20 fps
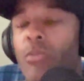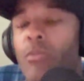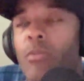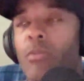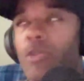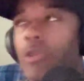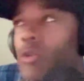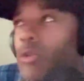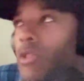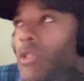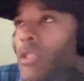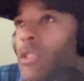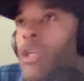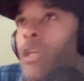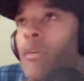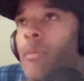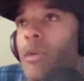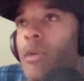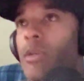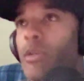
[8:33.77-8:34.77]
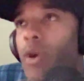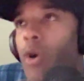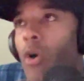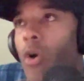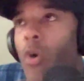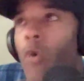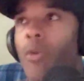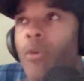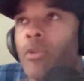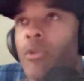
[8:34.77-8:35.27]
your team is
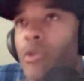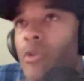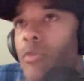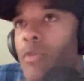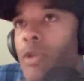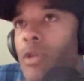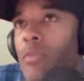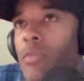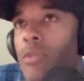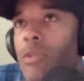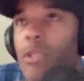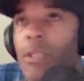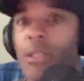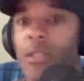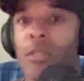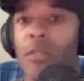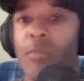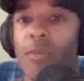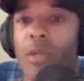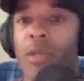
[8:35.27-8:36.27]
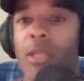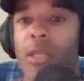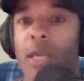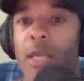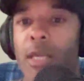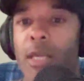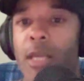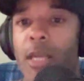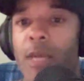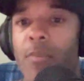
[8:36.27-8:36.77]
always going to be in position to be in that
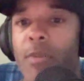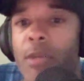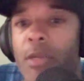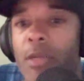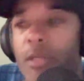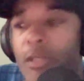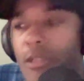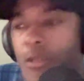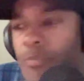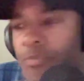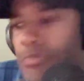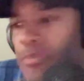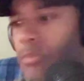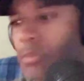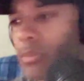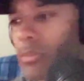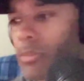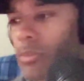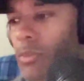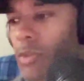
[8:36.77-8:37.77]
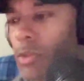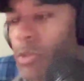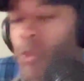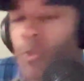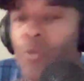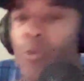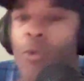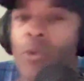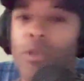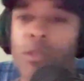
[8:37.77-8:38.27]
game because you're
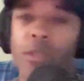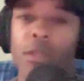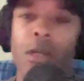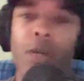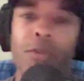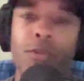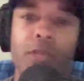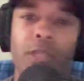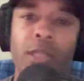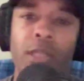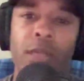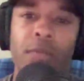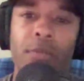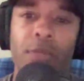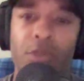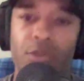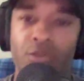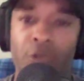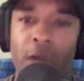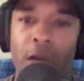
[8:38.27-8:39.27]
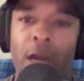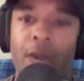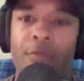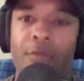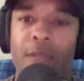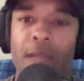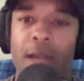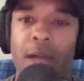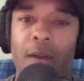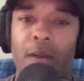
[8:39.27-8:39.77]
forcing the other team to drive
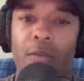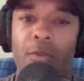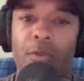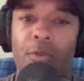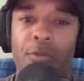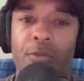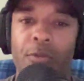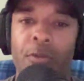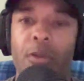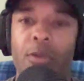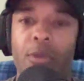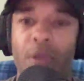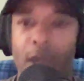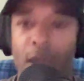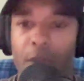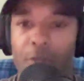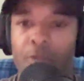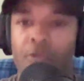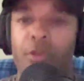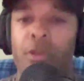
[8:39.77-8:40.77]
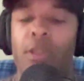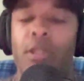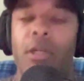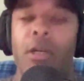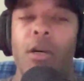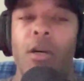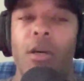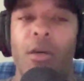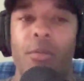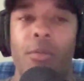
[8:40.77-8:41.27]
down the field every
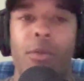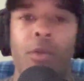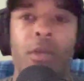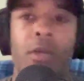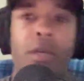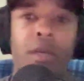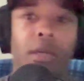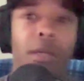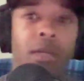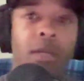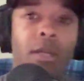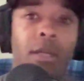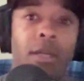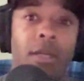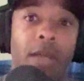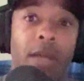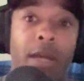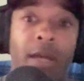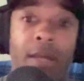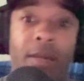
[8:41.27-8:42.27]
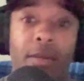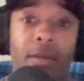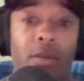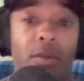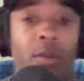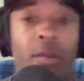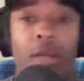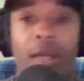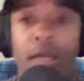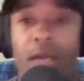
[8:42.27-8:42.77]
time. And
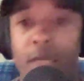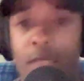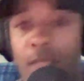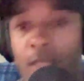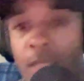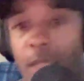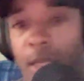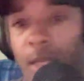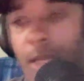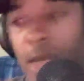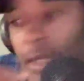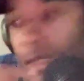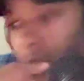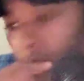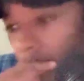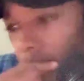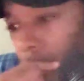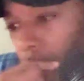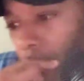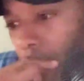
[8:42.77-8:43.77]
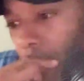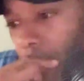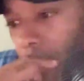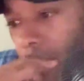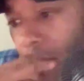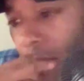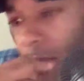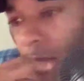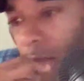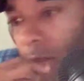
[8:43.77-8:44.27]
look, like I said, I said I think I
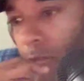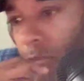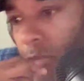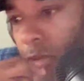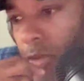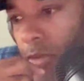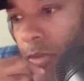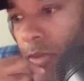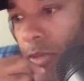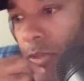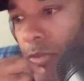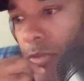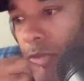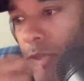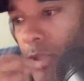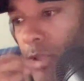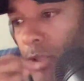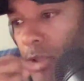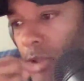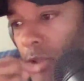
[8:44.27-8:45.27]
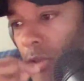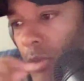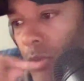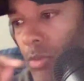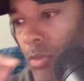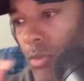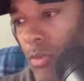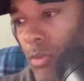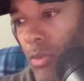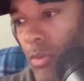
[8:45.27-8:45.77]
said in the previous video
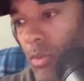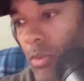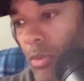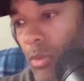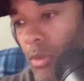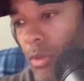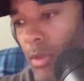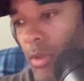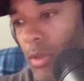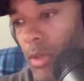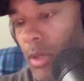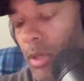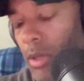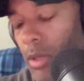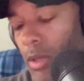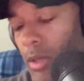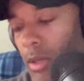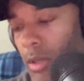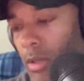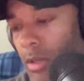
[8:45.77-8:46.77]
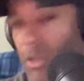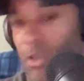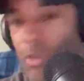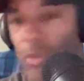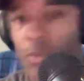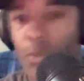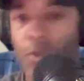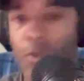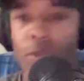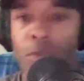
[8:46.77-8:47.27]
on the uh,
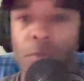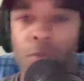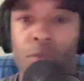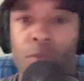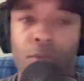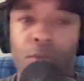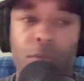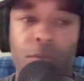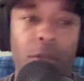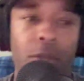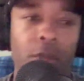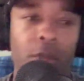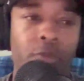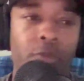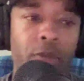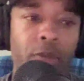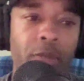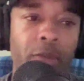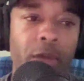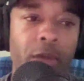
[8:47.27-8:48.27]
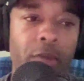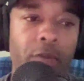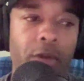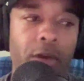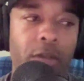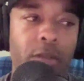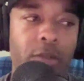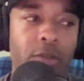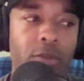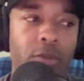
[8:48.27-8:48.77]
initial 53 man
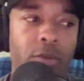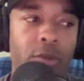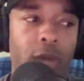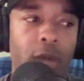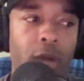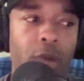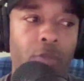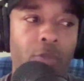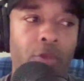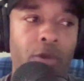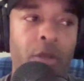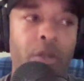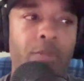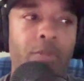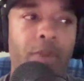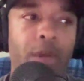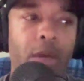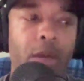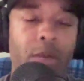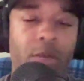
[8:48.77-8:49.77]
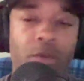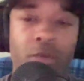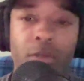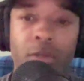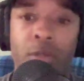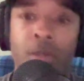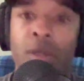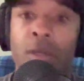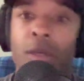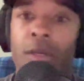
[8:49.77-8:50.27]
roster how Braden Mann
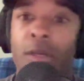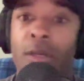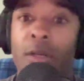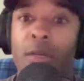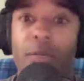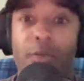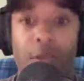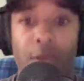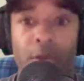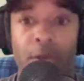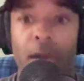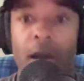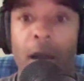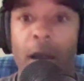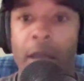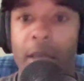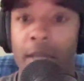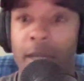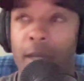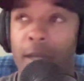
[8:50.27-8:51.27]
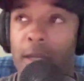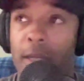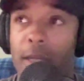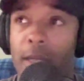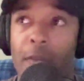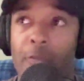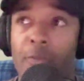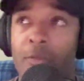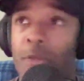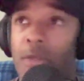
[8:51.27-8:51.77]
was their guy now. They
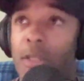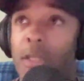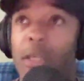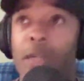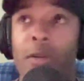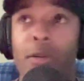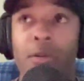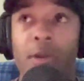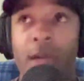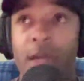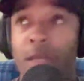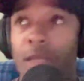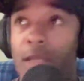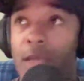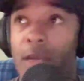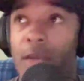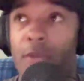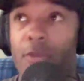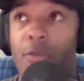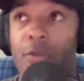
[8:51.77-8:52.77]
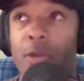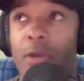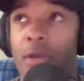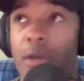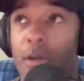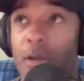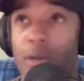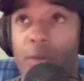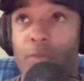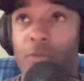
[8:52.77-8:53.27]
gave him a deal, and he had a great,
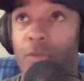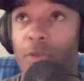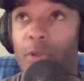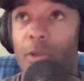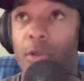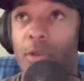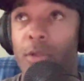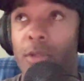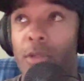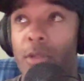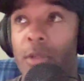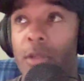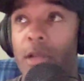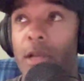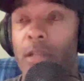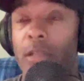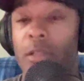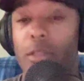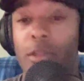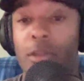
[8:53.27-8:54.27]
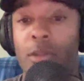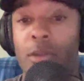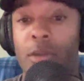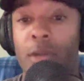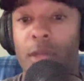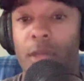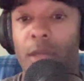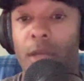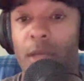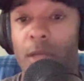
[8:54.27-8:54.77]
uh, really great year last year.
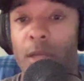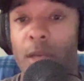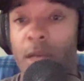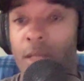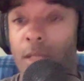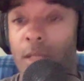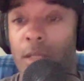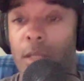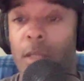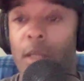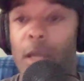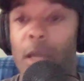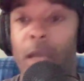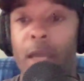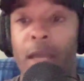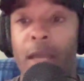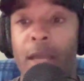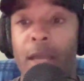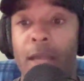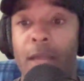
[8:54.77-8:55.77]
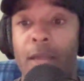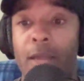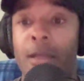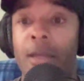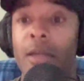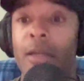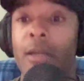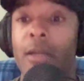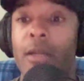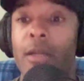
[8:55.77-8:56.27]
I think I, I said that, and
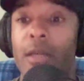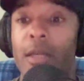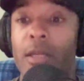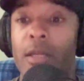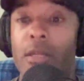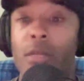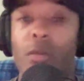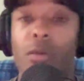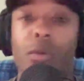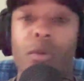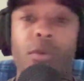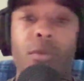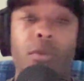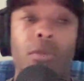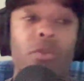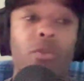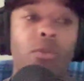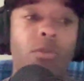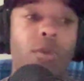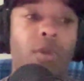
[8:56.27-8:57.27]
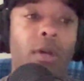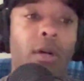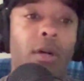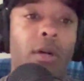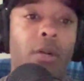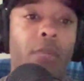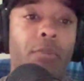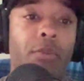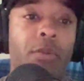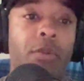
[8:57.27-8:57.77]
he's going to
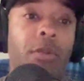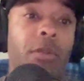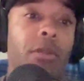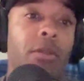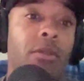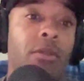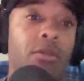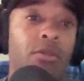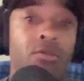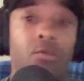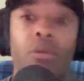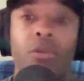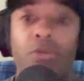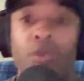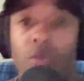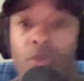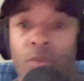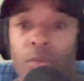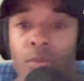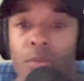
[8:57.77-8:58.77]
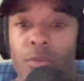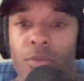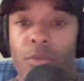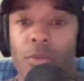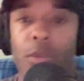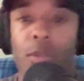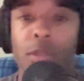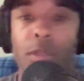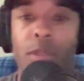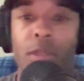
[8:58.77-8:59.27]
uh, be crucial for
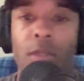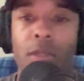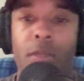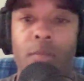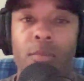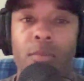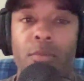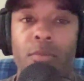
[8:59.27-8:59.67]
this team